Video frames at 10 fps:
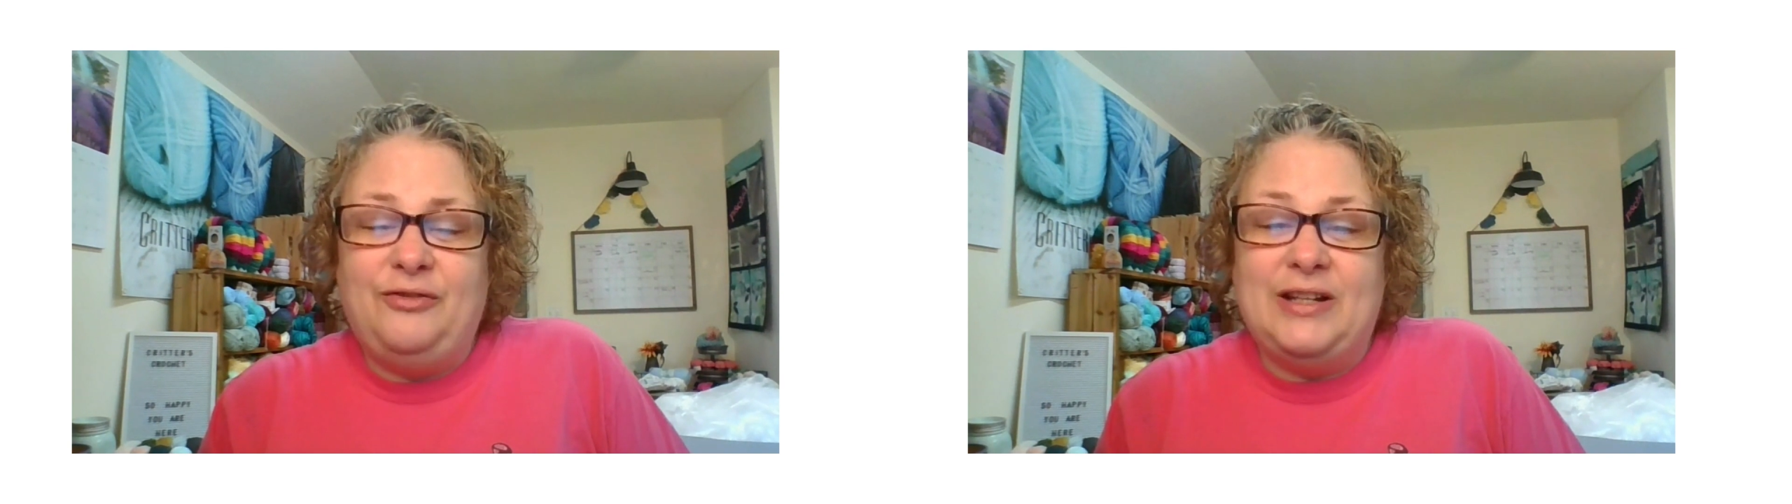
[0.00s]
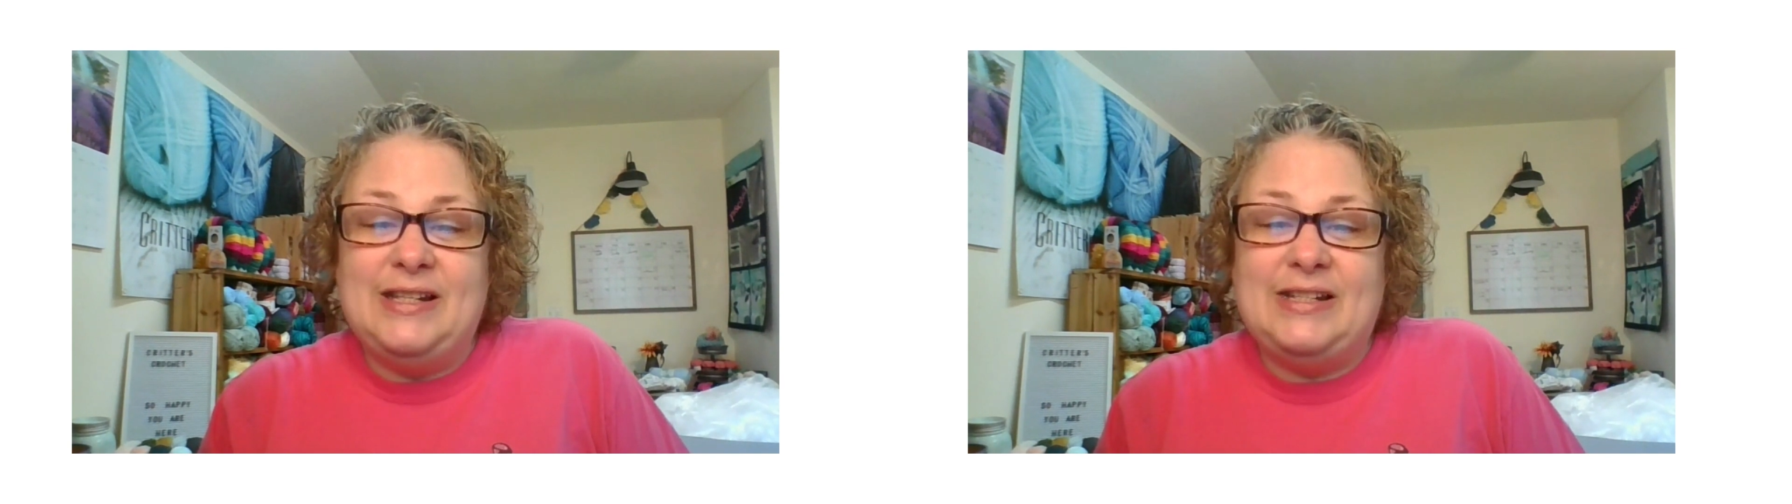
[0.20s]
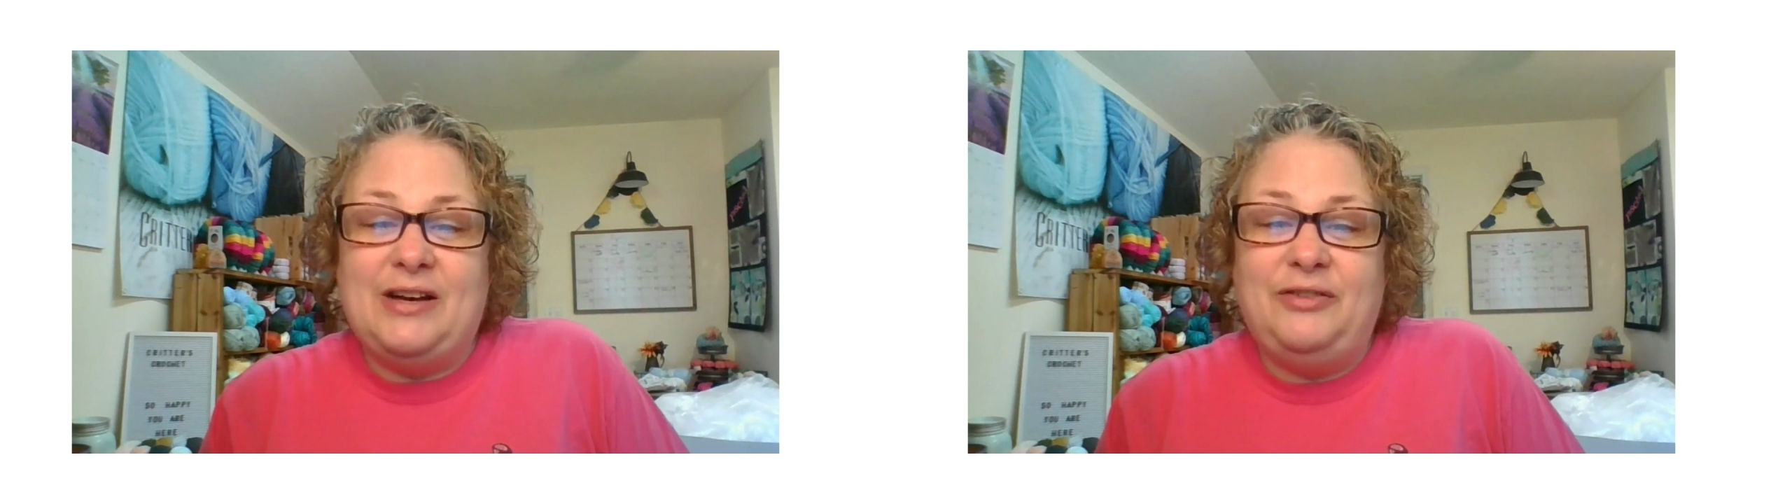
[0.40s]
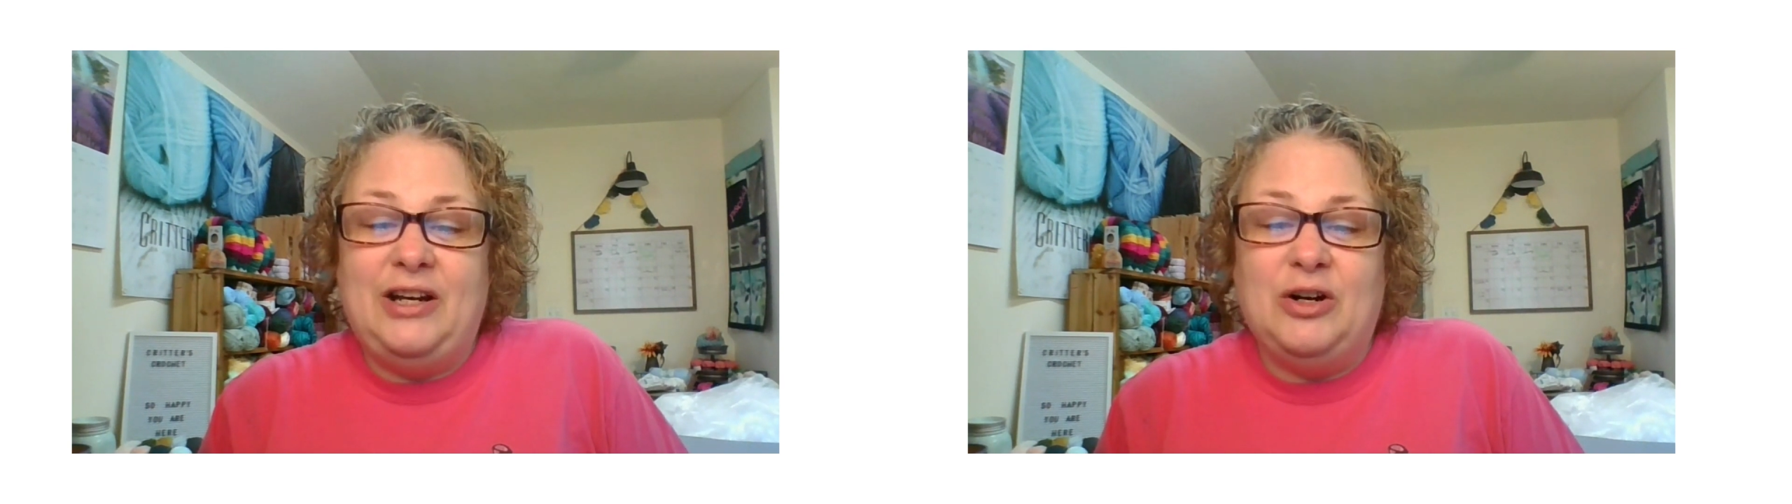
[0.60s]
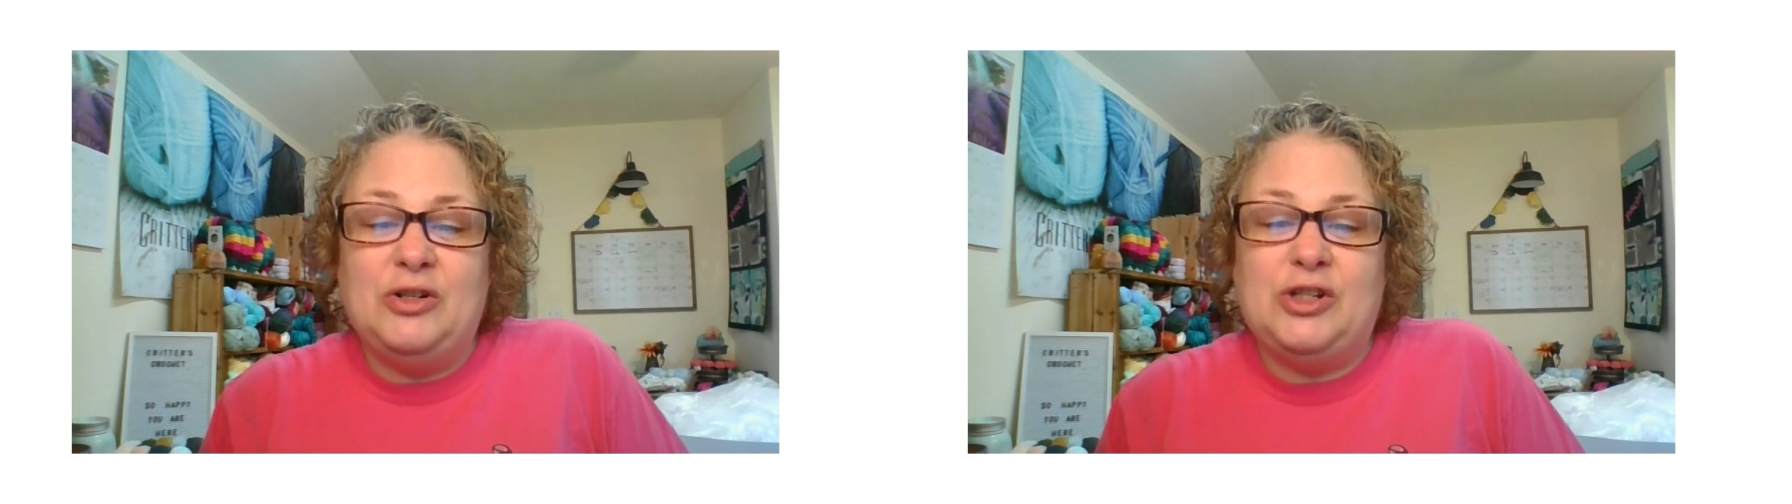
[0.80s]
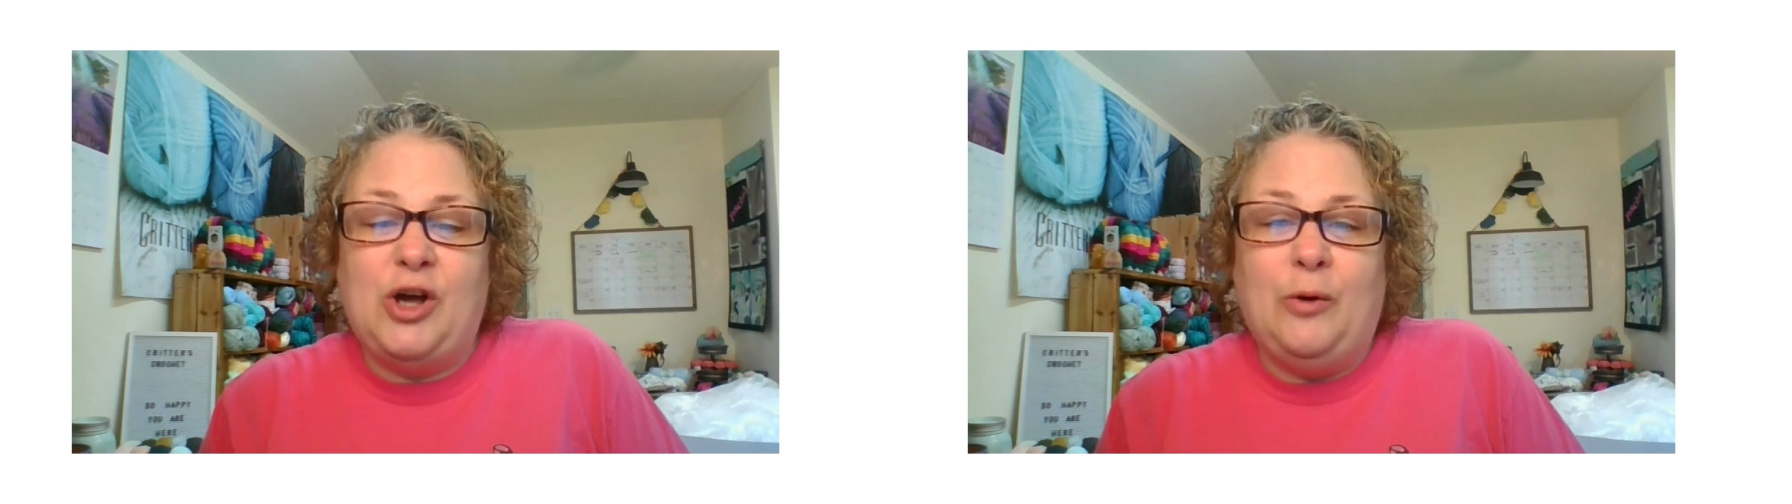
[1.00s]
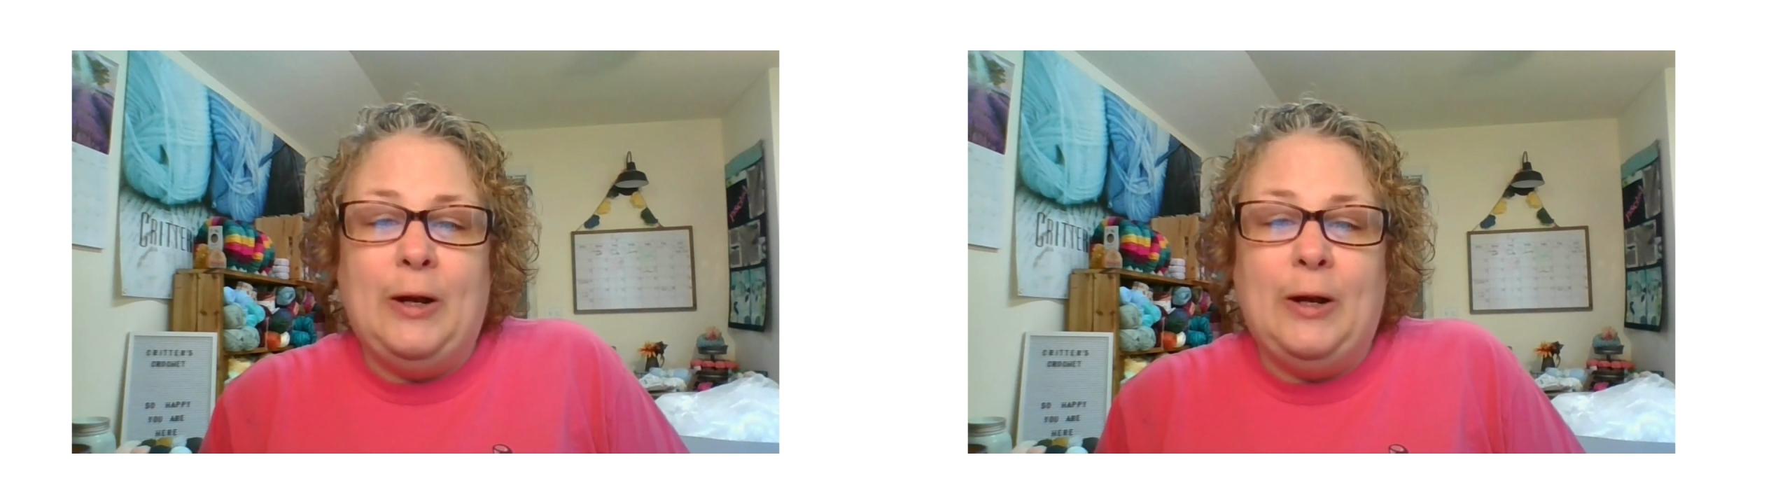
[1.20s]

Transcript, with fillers: fun stuff here. So